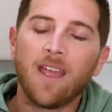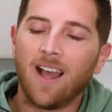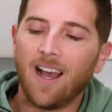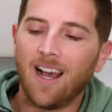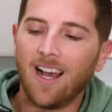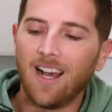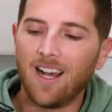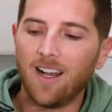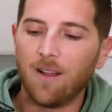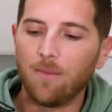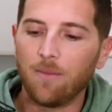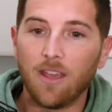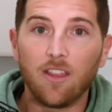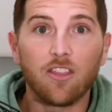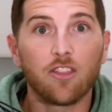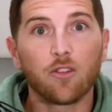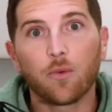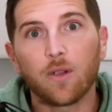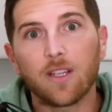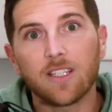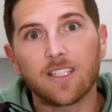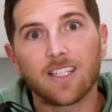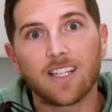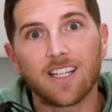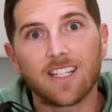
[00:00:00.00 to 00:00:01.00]
And the
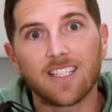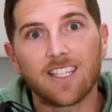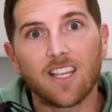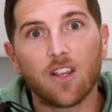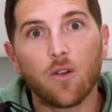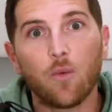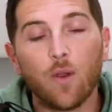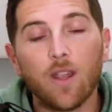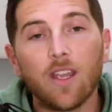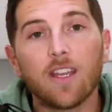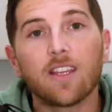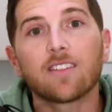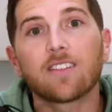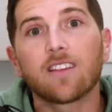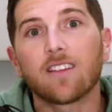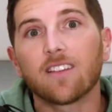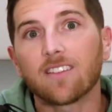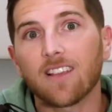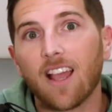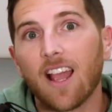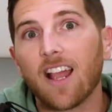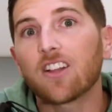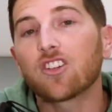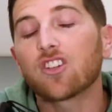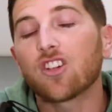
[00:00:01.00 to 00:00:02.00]
reason I say we is
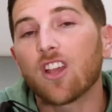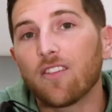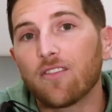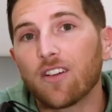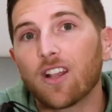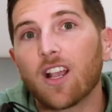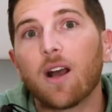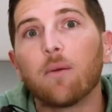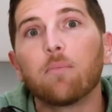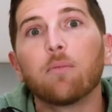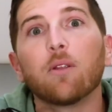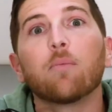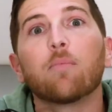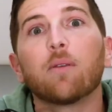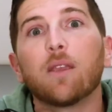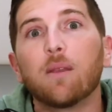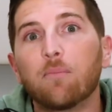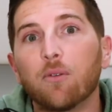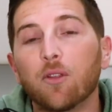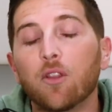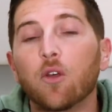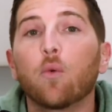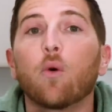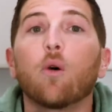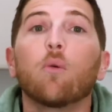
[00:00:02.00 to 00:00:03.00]
because I actually have a couple of
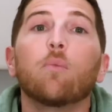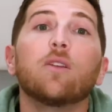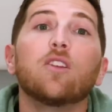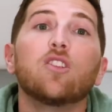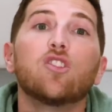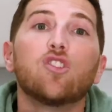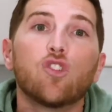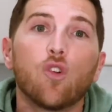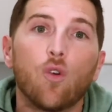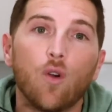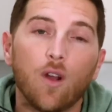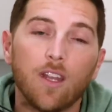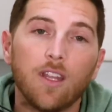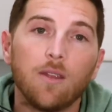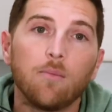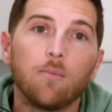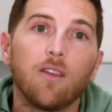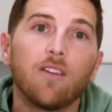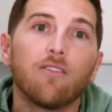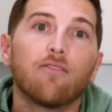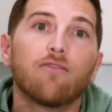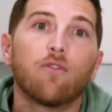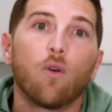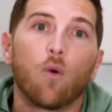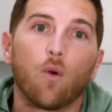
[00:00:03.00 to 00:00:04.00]
people that will be joining
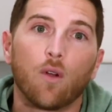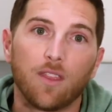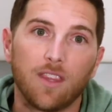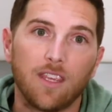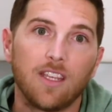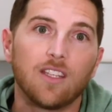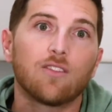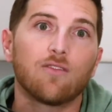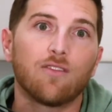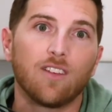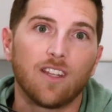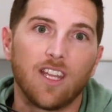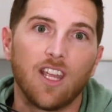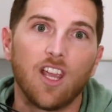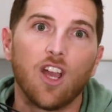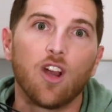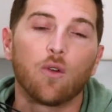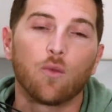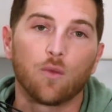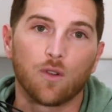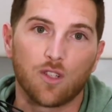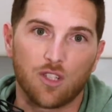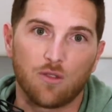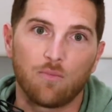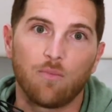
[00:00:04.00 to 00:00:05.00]
me for these video
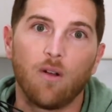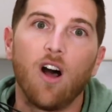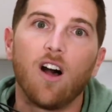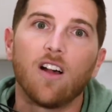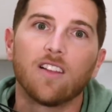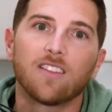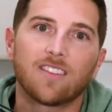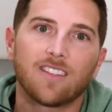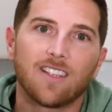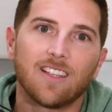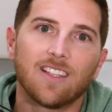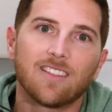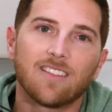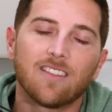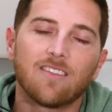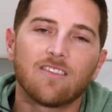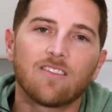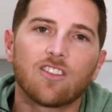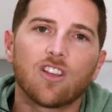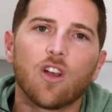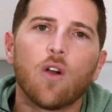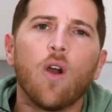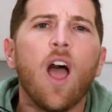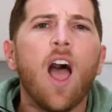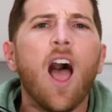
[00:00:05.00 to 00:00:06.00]
responses. And
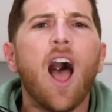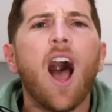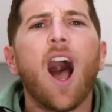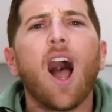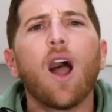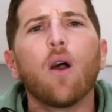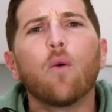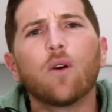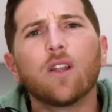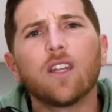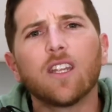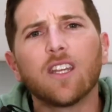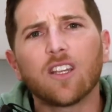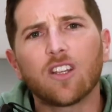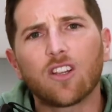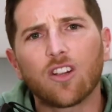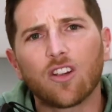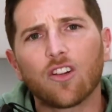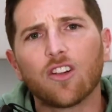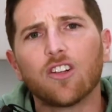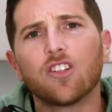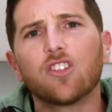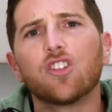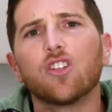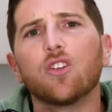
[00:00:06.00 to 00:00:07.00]
so I want to
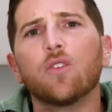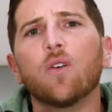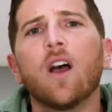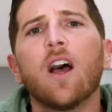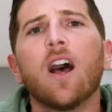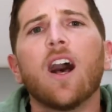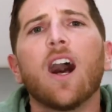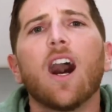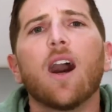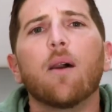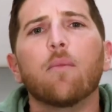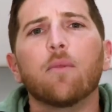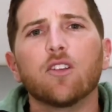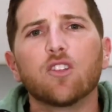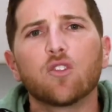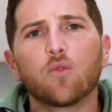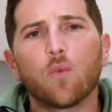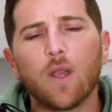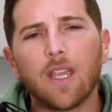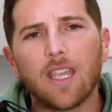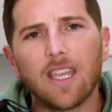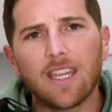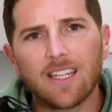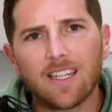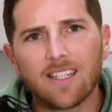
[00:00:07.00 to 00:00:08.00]
encourage you as
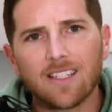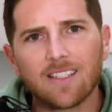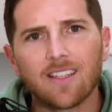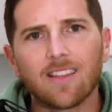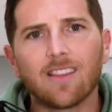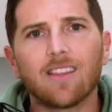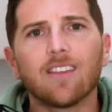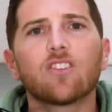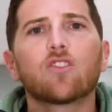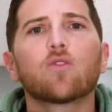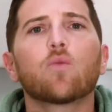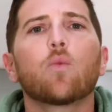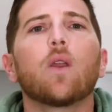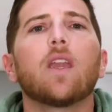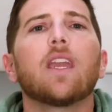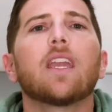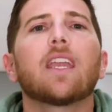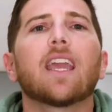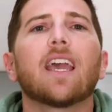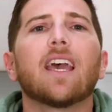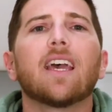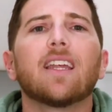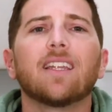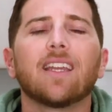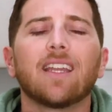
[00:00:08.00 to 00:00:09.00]
we get into this
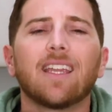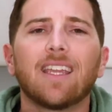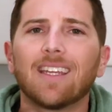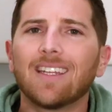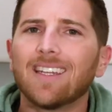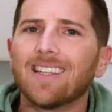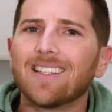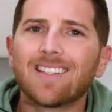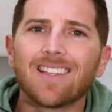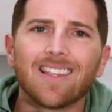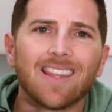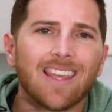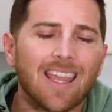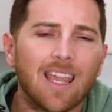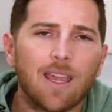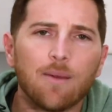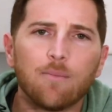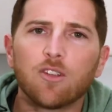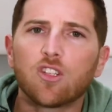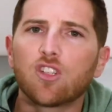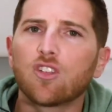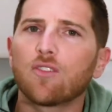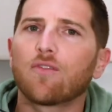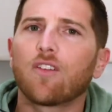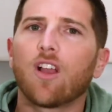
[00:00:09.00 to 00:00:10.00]
weekend and get into the
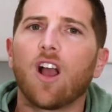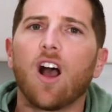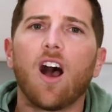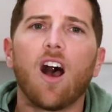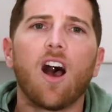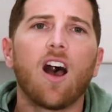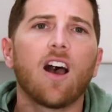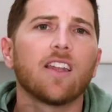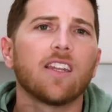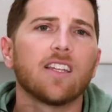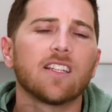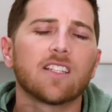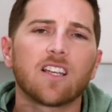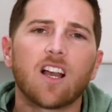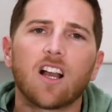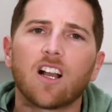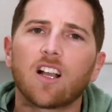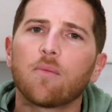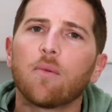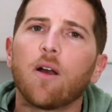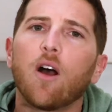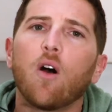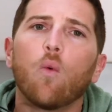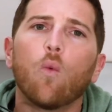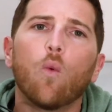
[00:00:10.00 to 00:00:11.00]
image of God and
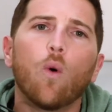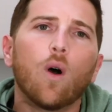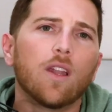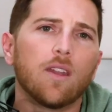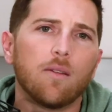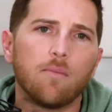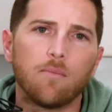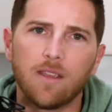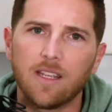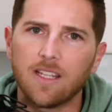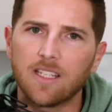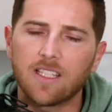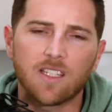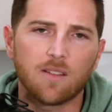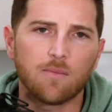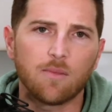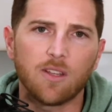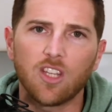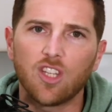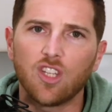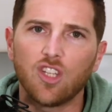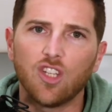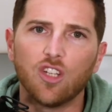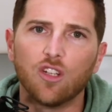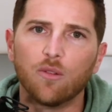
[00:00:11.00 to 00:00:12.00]
talk about what it means to
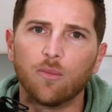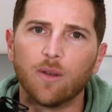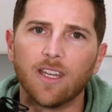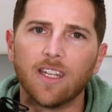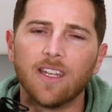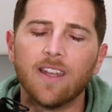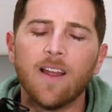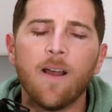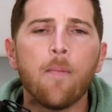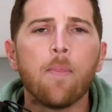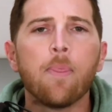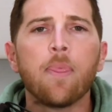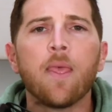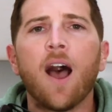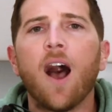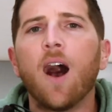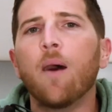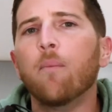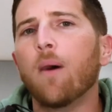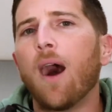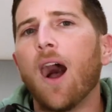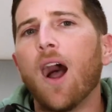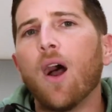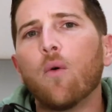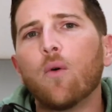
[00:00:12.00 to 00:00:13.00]
be human.
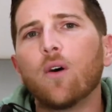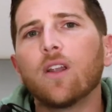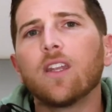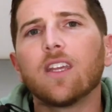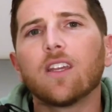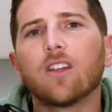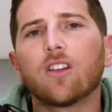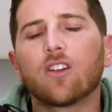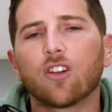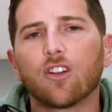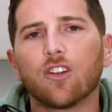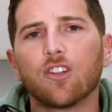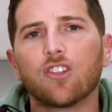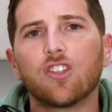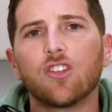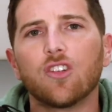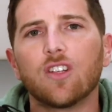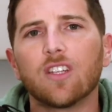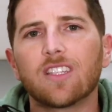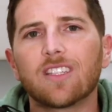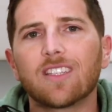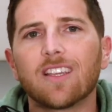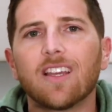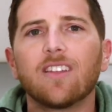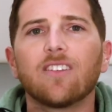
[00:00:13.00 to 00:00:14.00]
I want to encourage you
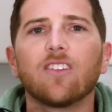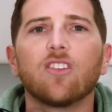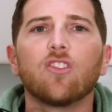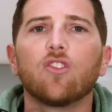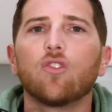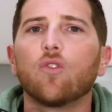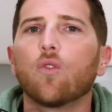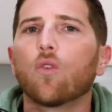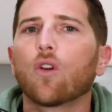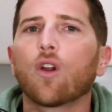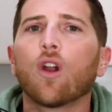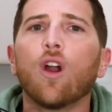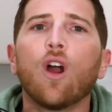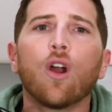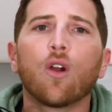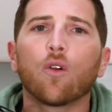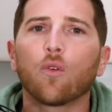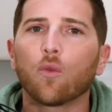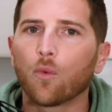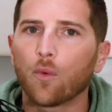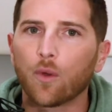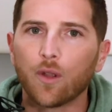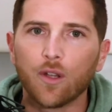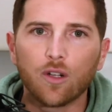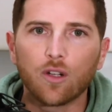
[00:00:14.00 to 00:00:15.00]
to send in your
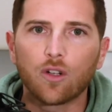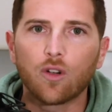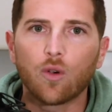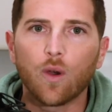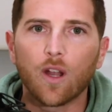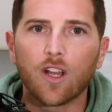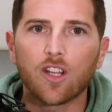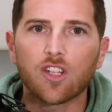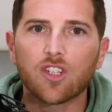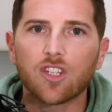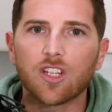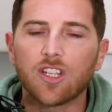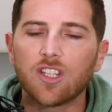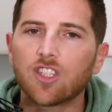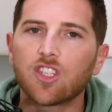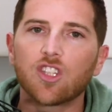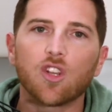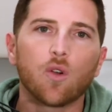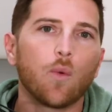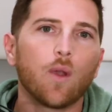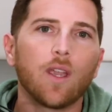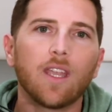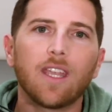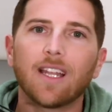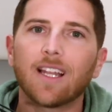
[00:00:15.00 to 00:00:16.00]
real questions
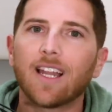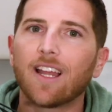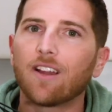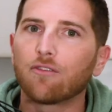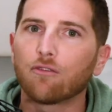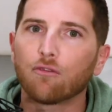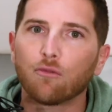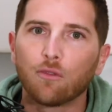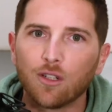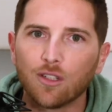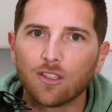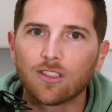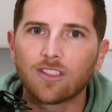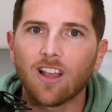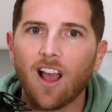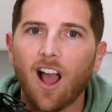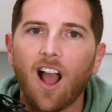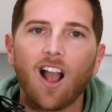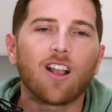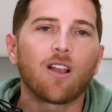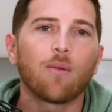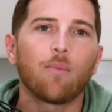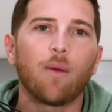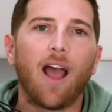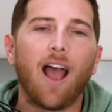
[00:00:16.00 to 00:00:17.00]
so we can have real
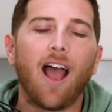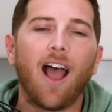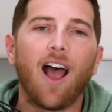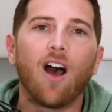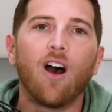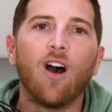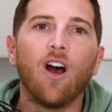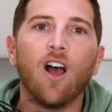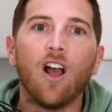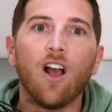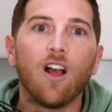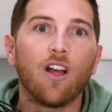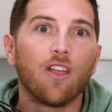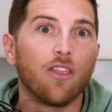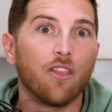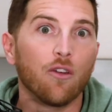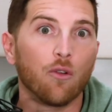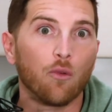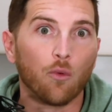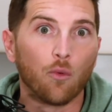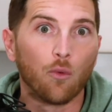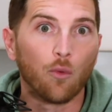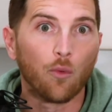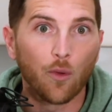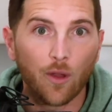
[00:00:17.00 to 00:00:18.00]
talk about how the
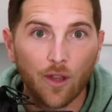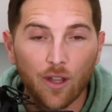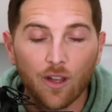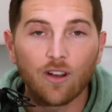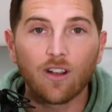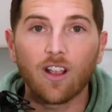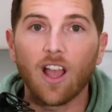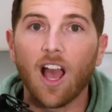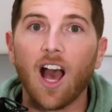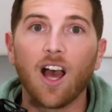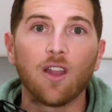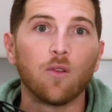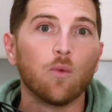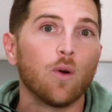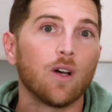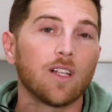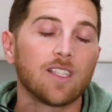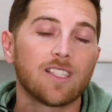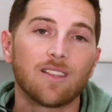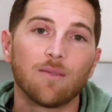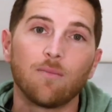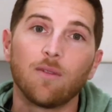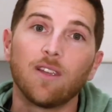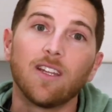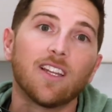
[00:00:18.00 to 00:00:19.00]
real God
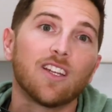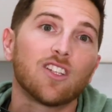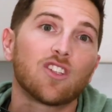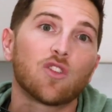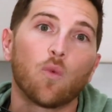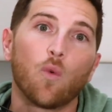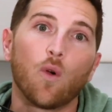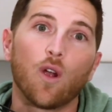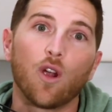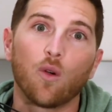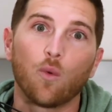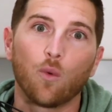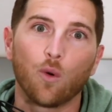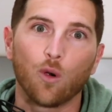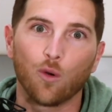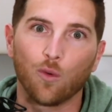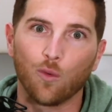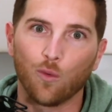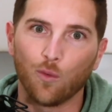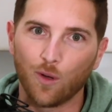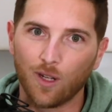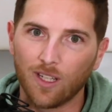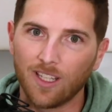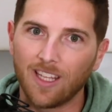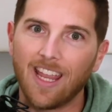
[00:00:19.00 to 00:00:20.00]
wants to meet us where we're
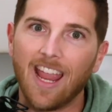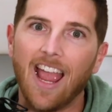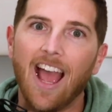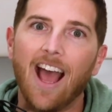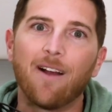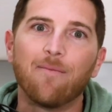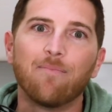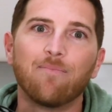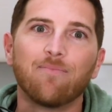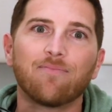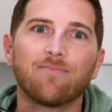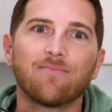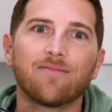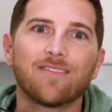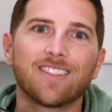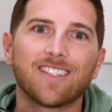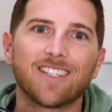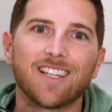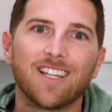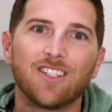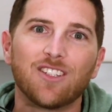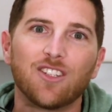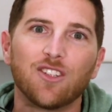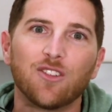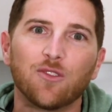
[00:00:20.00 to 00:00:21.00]
really at.
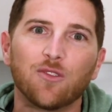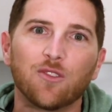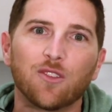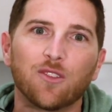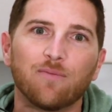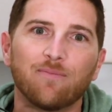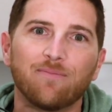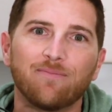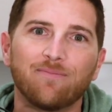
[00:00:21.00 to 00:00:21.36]
Stay tuned.